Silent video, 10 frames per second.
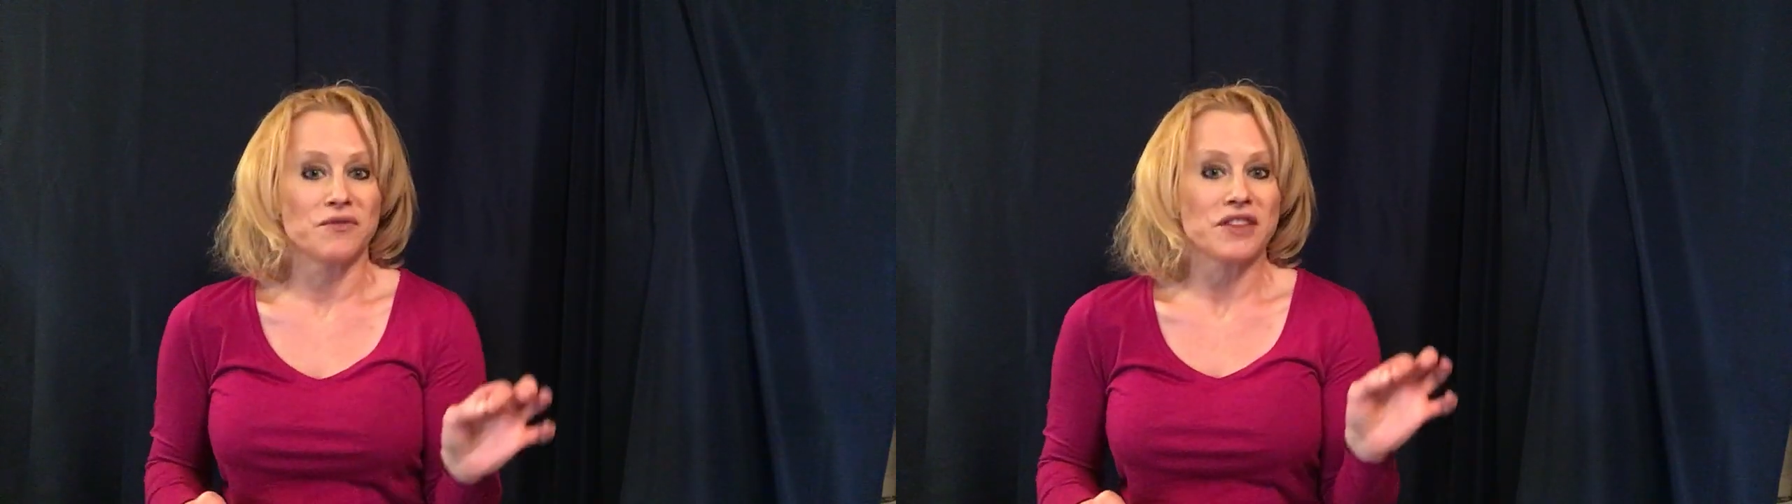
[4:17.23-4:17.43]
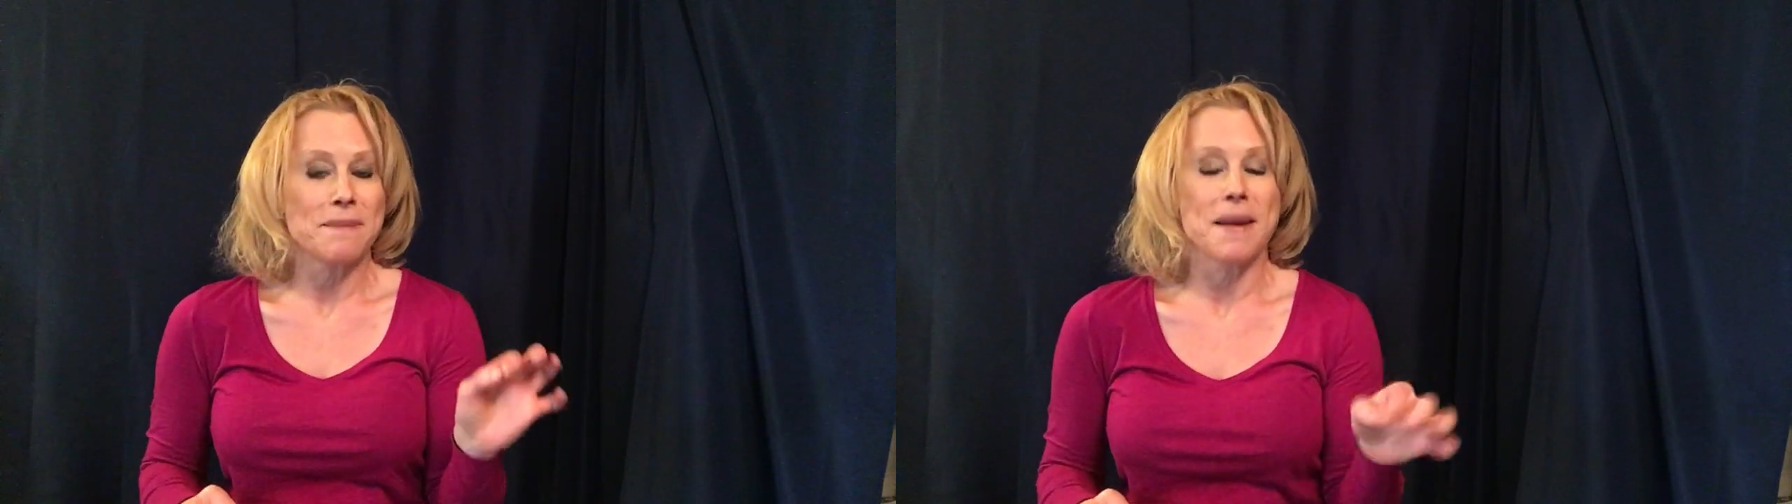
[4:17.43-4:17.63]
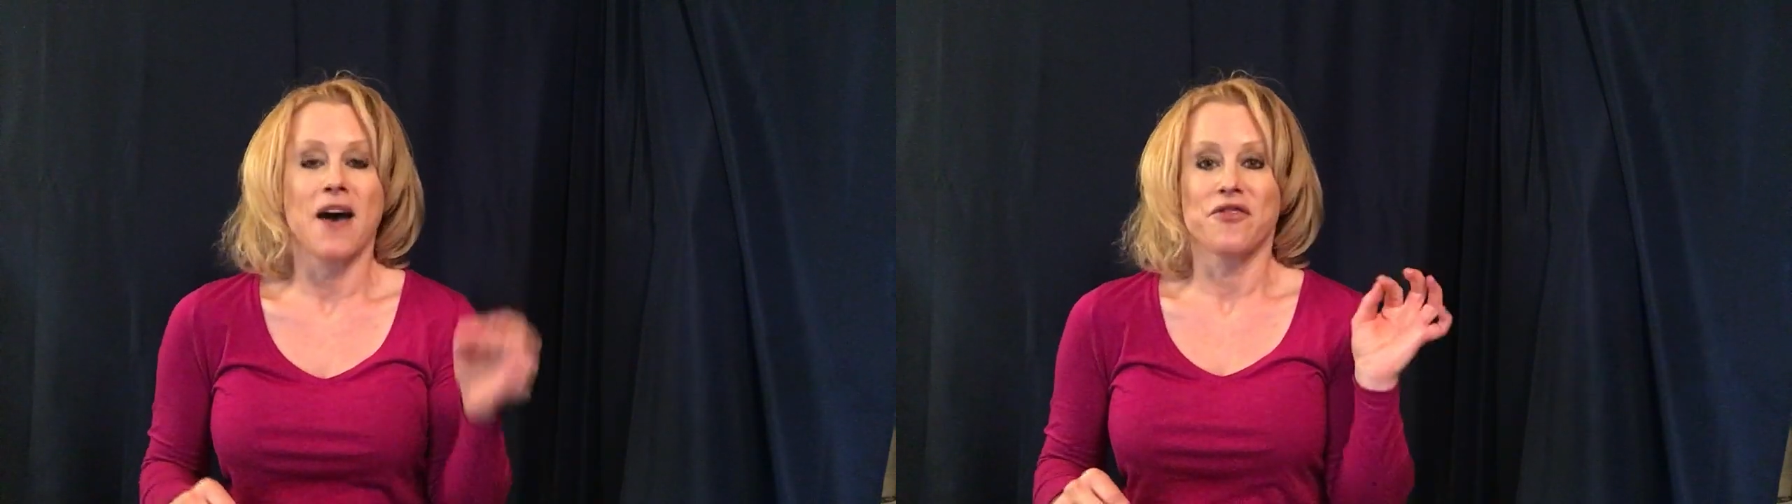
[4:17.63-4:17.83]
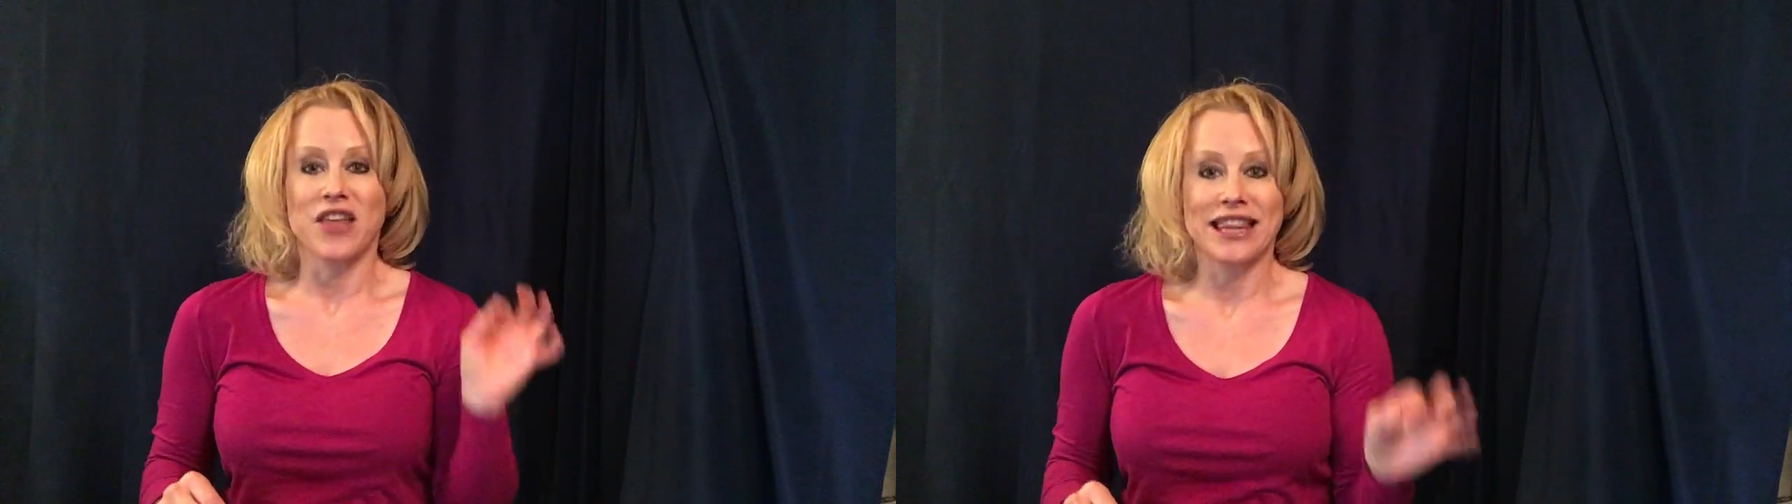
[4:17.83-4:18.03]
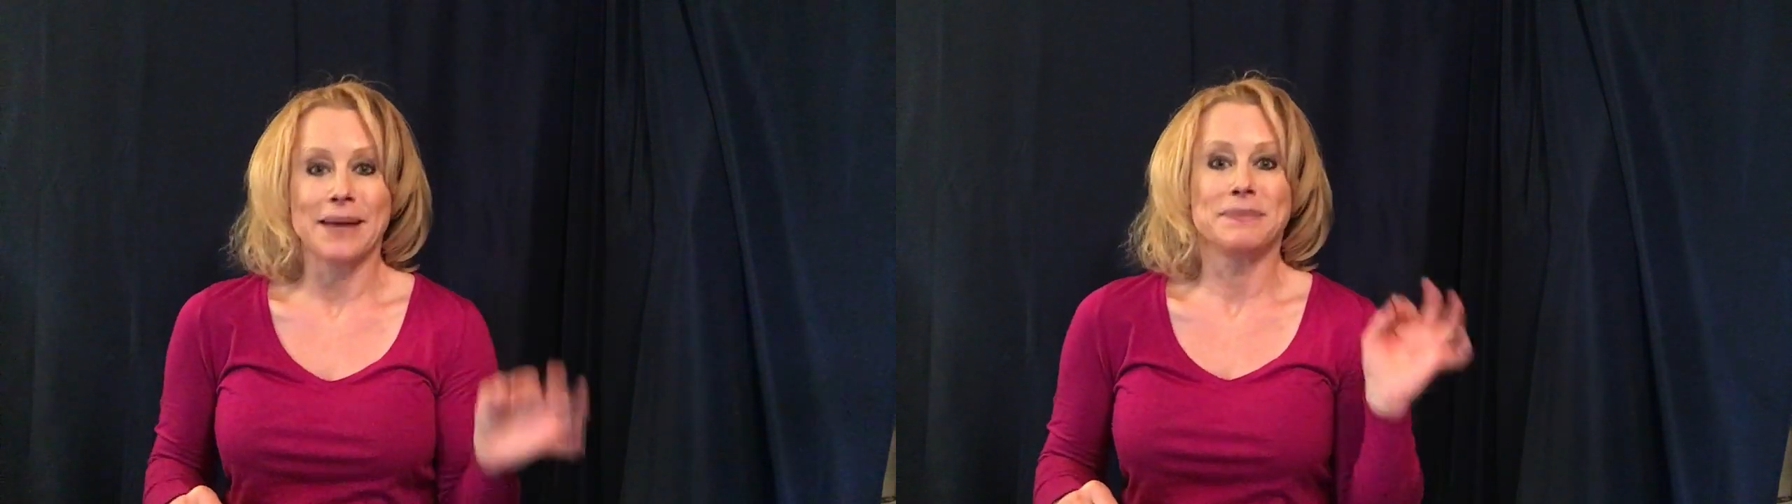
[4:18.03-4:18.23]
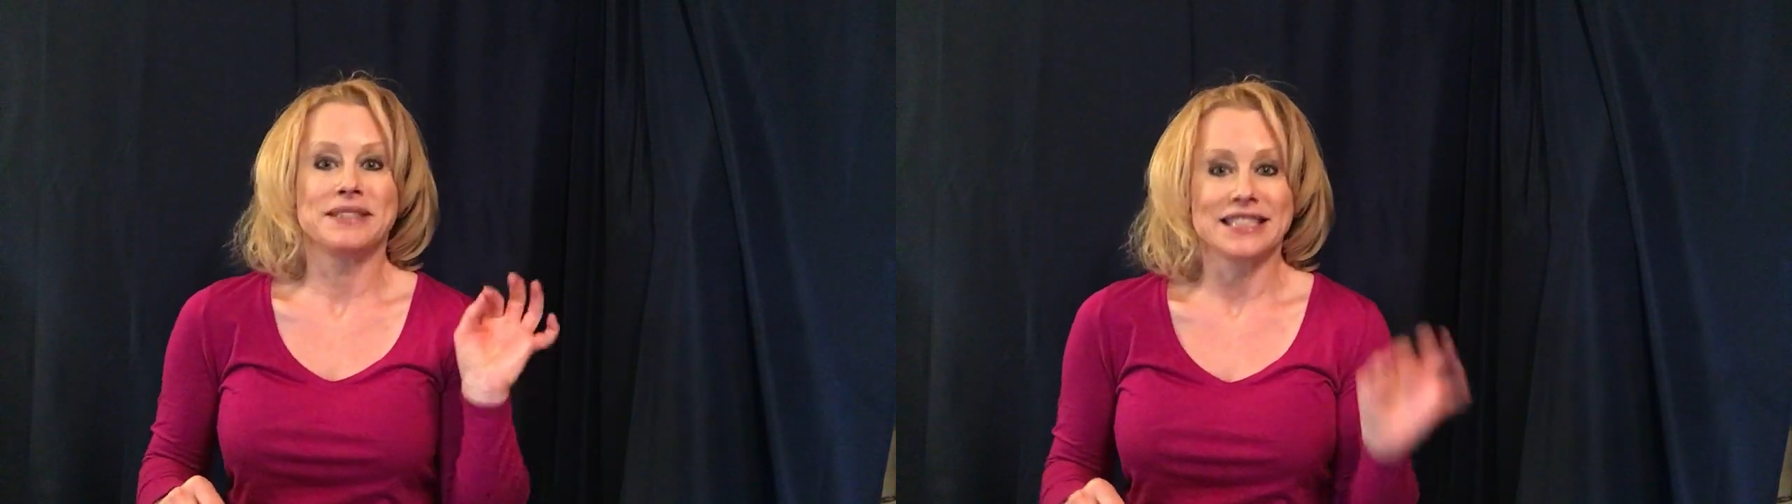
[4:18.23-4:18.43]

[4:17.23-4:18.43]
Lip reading: of the mouth, the lips, the tongue, and the